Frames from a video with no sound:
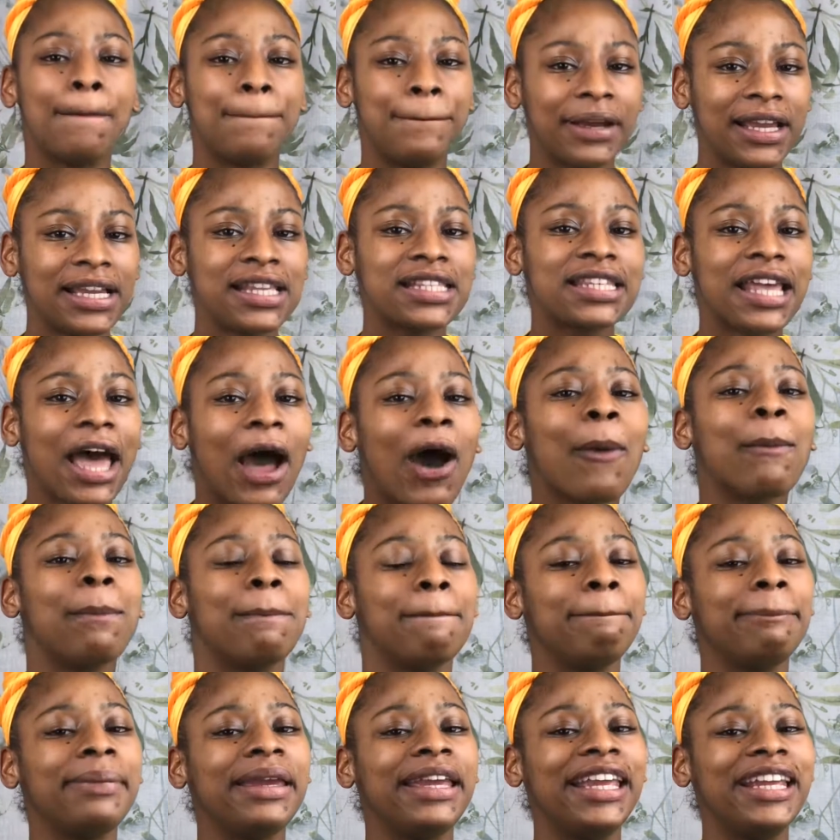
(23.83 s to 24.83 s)
but it's helped
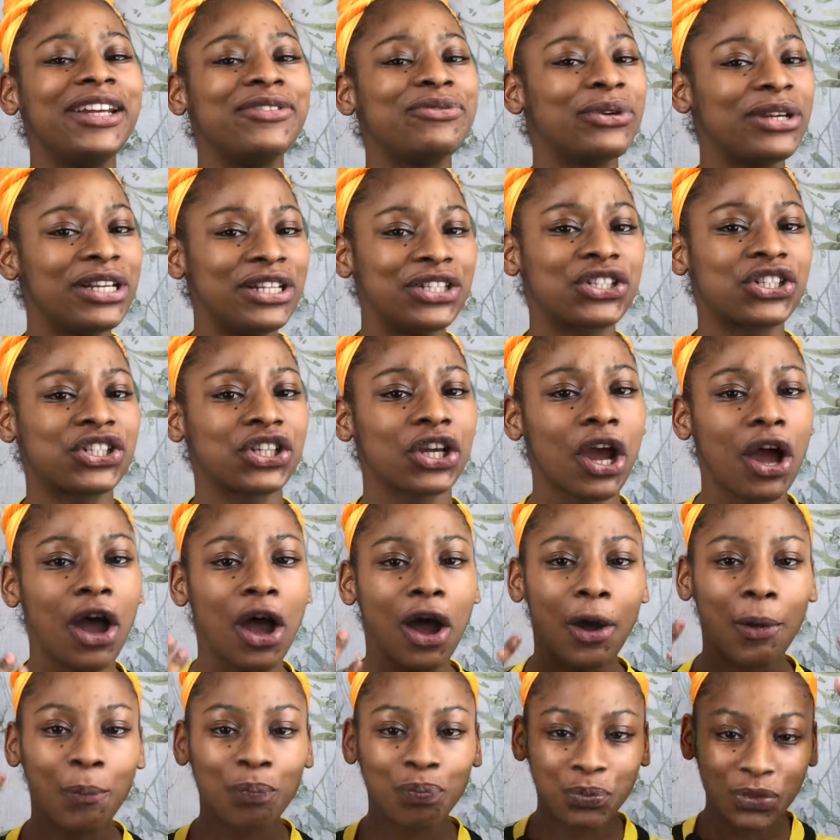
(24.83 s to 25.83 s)
me reach
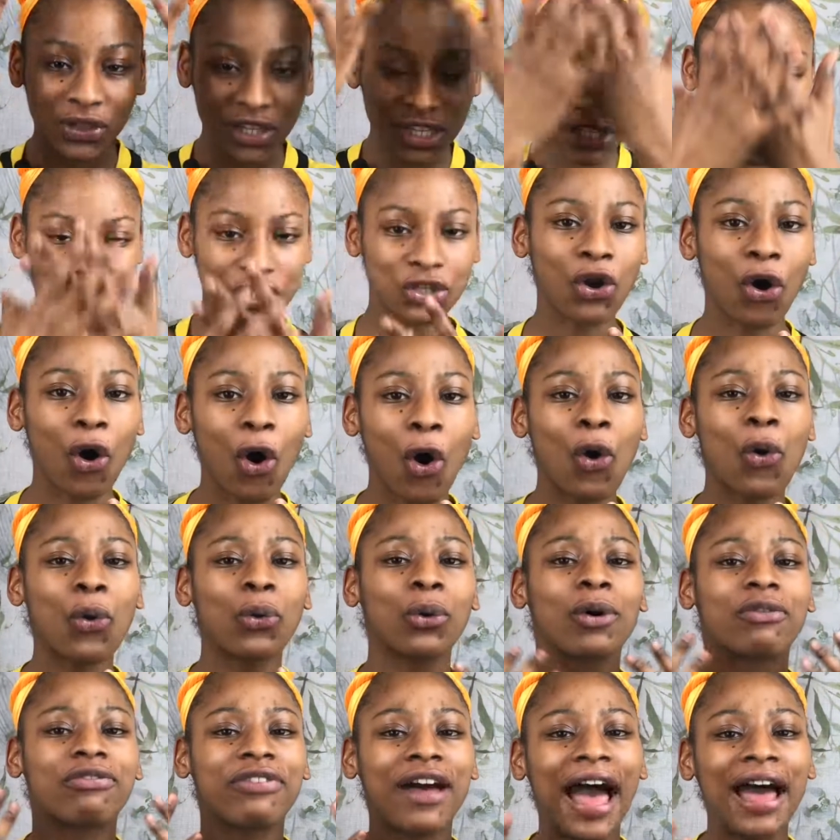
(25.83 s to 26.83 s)
this
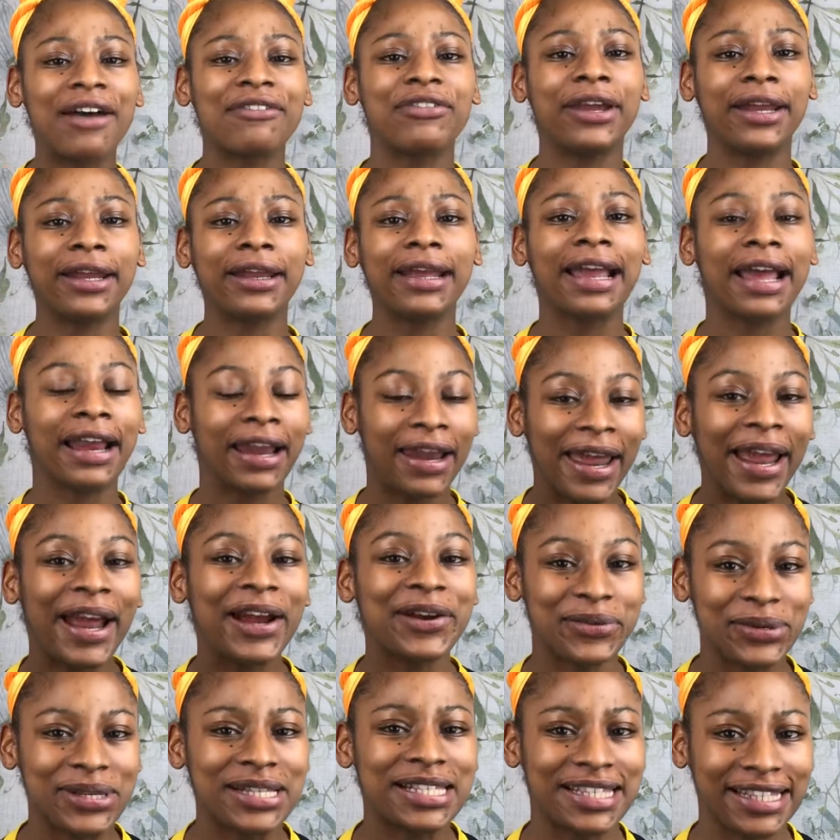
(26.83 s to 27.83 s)
goal of having
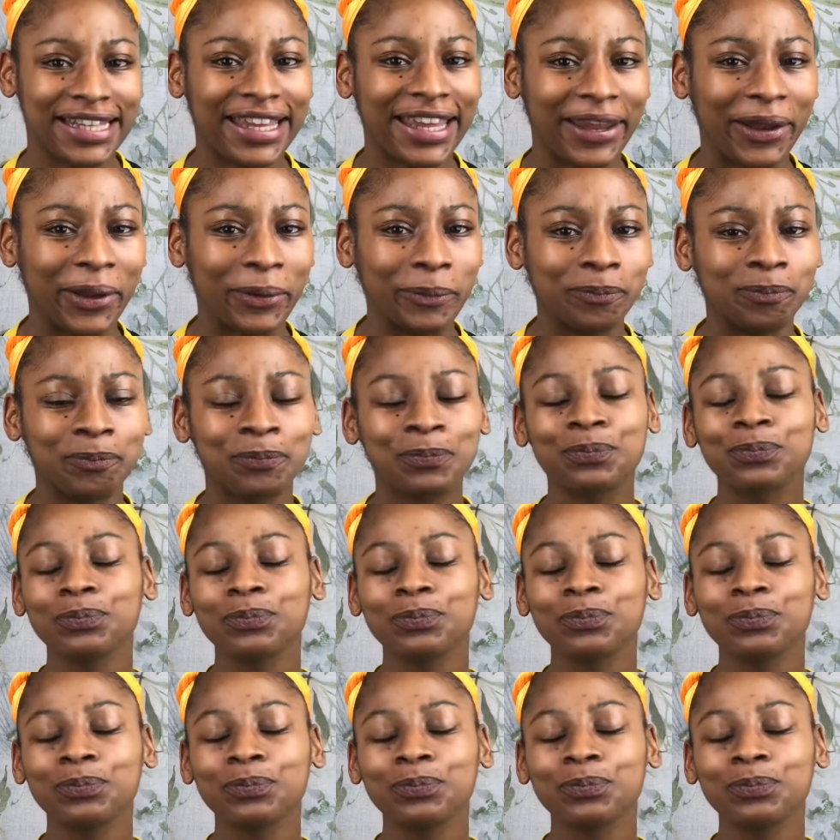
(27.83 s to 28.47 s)
clearer skin.